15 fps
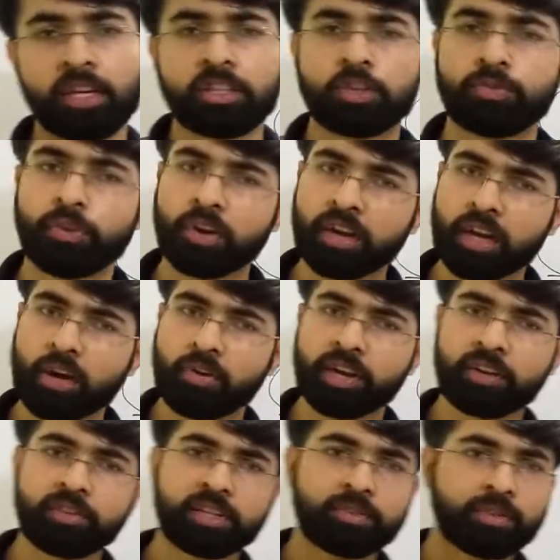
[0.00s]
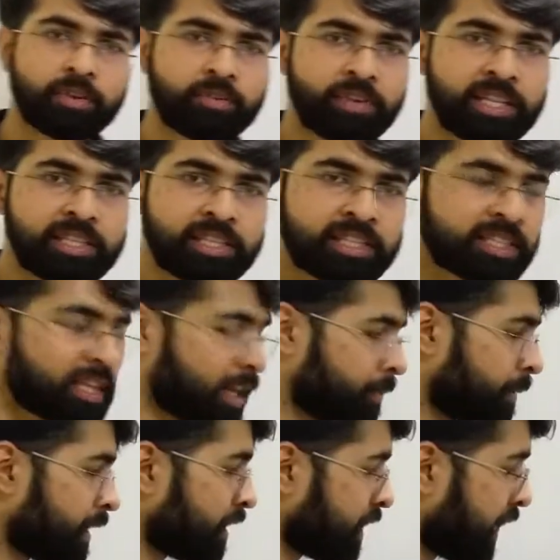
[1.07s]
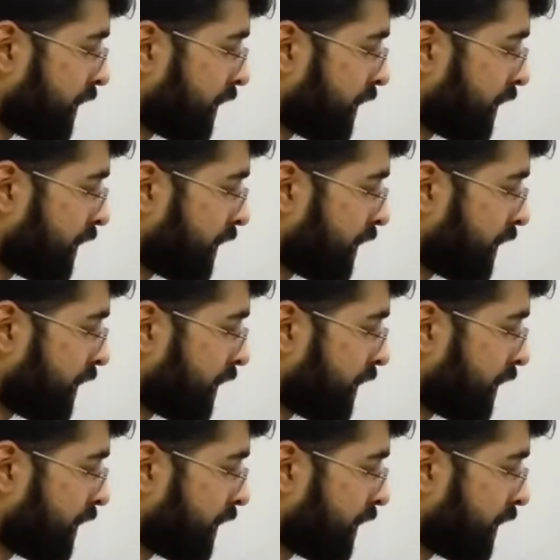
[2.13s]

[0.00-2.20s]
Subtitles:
So for now we'll just keep it